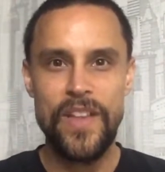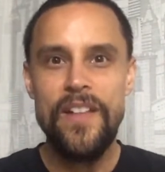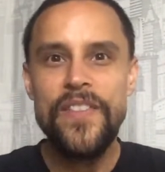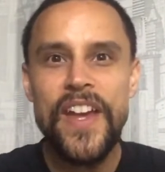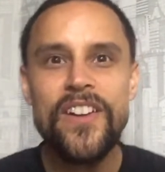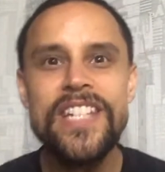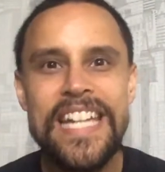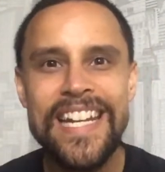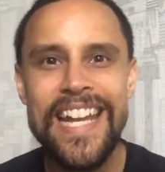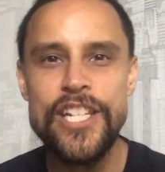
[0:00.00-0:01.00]
their
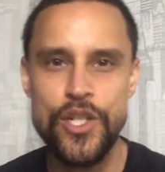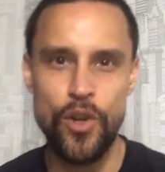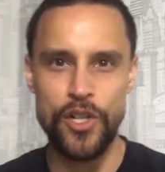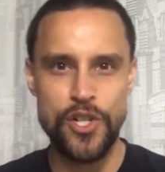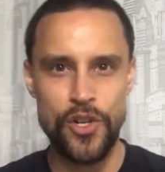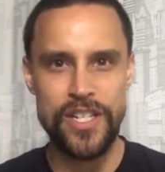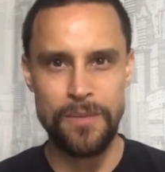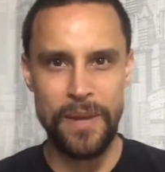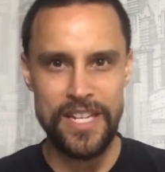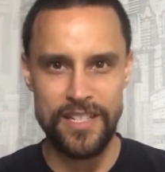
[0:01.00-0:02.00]
DNA structure is
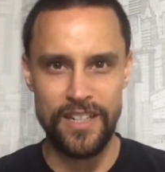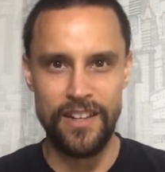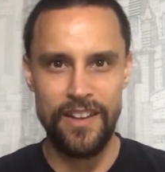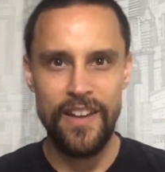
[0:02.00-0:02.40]
amazing.